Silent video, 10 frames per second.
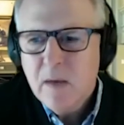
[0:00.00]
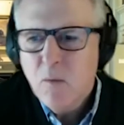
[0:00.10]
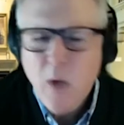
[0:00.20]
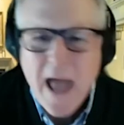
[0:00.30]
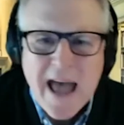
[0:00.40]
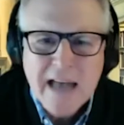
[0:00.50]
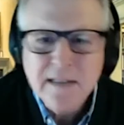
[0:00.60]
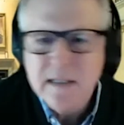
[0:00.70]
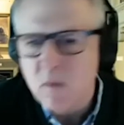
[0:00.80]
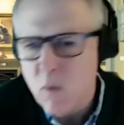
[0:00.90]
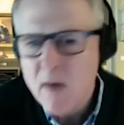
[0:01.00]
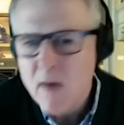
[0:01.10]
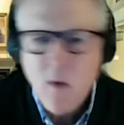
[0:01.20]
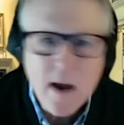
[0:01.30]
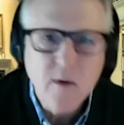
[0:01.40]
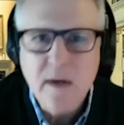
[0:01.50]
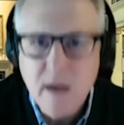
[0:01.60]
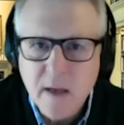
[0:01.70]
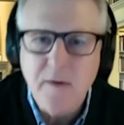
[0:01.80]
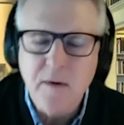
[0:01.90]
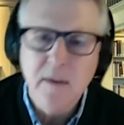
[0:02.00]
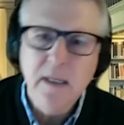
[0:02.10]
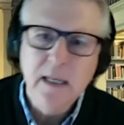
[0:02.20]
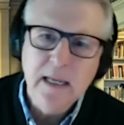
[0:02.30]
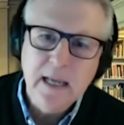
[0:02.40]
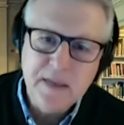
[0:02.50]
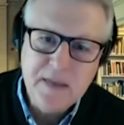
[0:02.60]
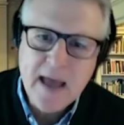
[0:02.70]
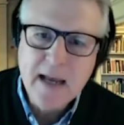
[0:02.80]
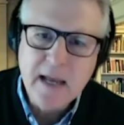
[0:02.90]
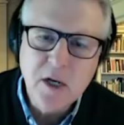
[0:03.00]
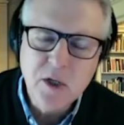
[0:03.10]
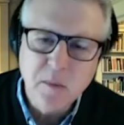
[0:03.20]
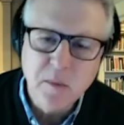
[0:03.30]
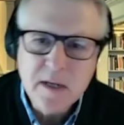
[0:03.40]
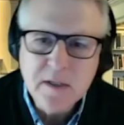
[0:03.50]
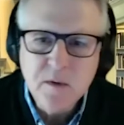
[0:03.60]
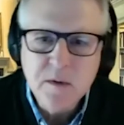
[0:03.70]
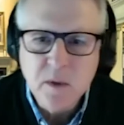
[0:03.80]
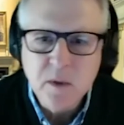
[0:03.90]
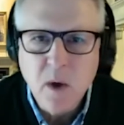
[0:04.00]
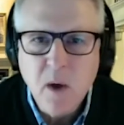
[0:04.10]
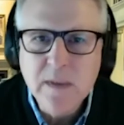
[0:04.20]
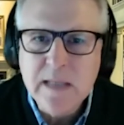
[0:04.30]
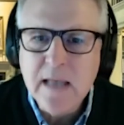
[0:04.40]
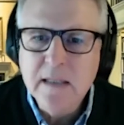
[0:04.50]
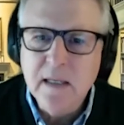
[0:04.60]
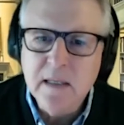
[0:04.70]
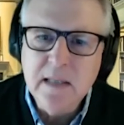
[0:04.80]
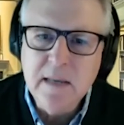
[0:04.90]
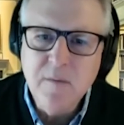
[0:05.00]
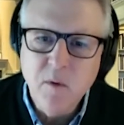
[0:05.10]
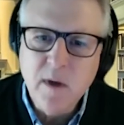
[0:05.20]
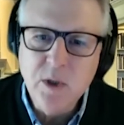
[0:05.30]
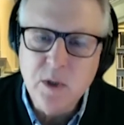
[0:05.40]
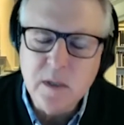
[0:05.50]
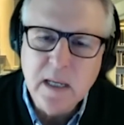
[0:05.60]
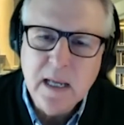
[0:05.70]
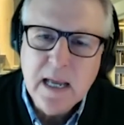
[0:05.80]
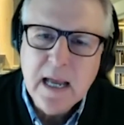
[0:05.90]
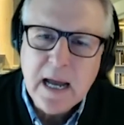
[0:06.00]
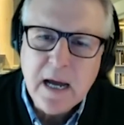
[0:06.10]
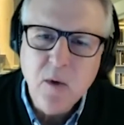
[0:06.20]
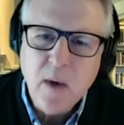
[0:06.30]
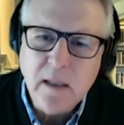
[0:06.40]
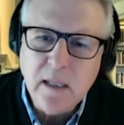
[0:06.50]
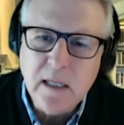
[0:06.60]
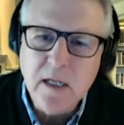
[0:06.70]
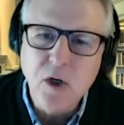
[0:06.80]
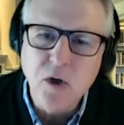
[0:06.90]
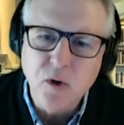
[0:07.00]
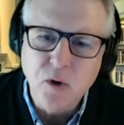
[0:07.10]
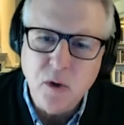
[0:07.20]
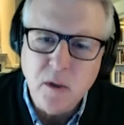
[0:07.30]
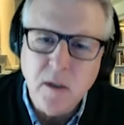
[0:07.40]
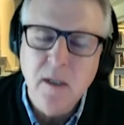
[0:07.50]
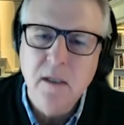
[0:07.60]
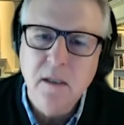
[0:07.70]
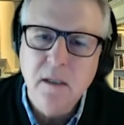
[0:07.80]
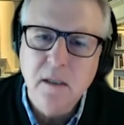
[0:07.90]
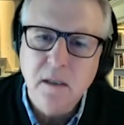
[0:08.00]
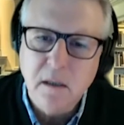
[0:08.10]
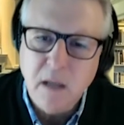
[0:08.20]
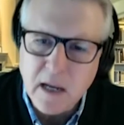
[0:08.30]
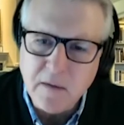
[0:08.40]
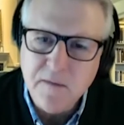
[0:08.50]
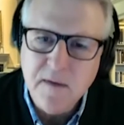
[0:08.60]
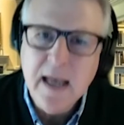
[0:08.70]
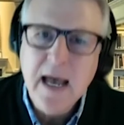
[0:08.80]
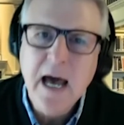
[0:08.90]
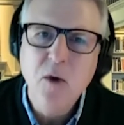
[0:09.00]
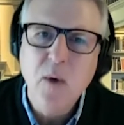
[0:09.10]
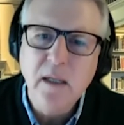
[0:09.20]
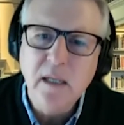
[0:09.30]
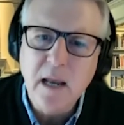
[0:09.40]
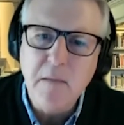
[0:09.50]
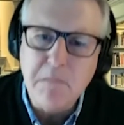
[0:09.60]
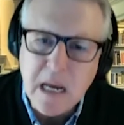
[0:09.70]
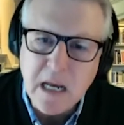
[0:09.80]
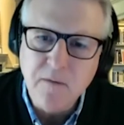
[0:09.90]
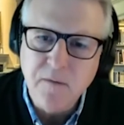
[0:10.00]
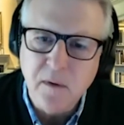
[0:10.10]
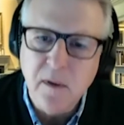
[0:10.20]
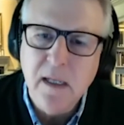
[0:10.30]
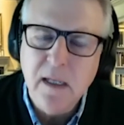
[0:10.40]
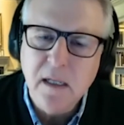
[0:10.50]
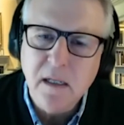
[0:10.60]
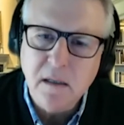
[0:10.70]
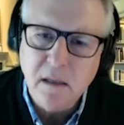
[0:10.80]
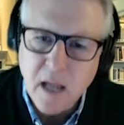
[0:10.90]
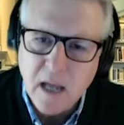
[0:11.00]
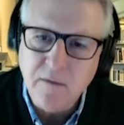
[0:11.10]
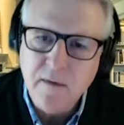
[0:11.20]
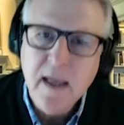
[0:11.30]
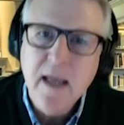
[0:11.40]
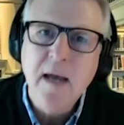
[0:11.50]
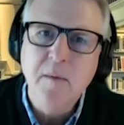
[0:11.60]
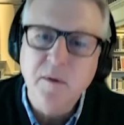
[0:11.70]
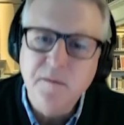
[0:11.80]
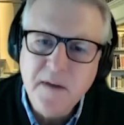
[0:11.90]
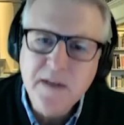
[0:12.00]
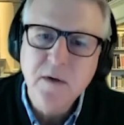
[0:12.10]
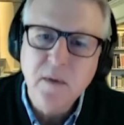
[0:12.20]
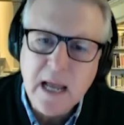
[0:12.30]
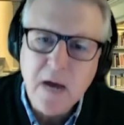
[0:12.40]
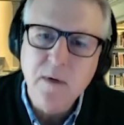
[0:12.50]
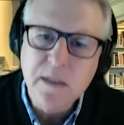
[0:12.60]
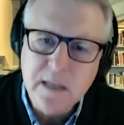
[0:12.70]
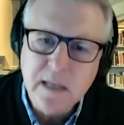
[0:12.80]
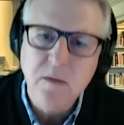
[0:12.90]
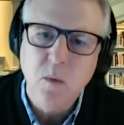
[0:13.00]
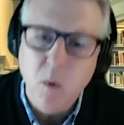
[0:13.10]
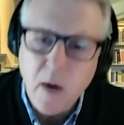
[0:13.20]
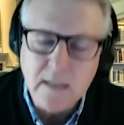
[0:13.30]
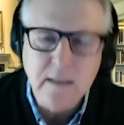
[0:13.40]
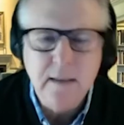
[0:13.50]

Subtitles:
ask in one way or another, at that age, the bright students are always asking the same question: how do I lead a good life? How do I lead a meaningful life? And Professor Loury says what?